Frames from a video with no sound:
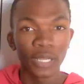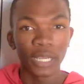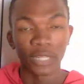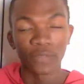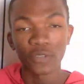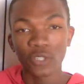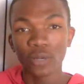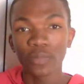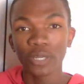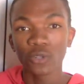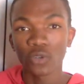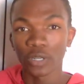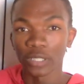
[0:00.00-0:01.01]
and if you're
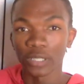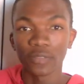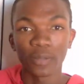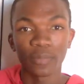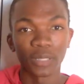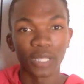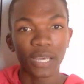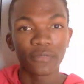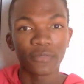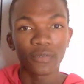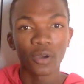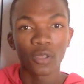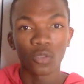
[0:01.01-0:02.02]
somebody who's trying to level up in
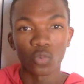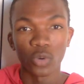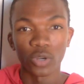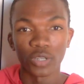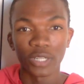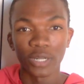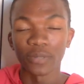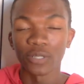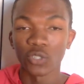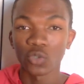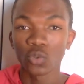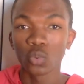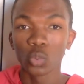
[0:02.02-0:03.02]
life, whether they be in
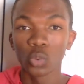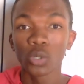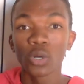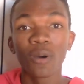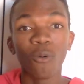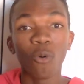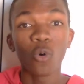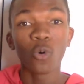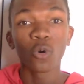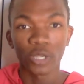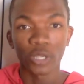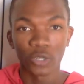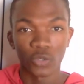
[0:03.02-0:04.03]
school
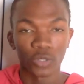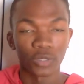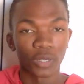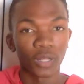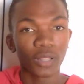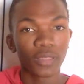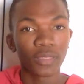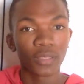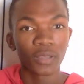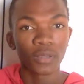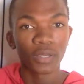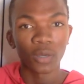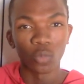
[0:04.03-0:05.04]
or your general health,
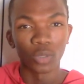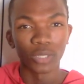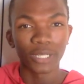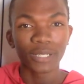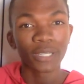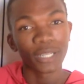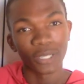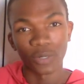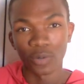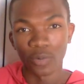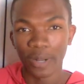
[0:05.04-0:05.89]
well then, you're in the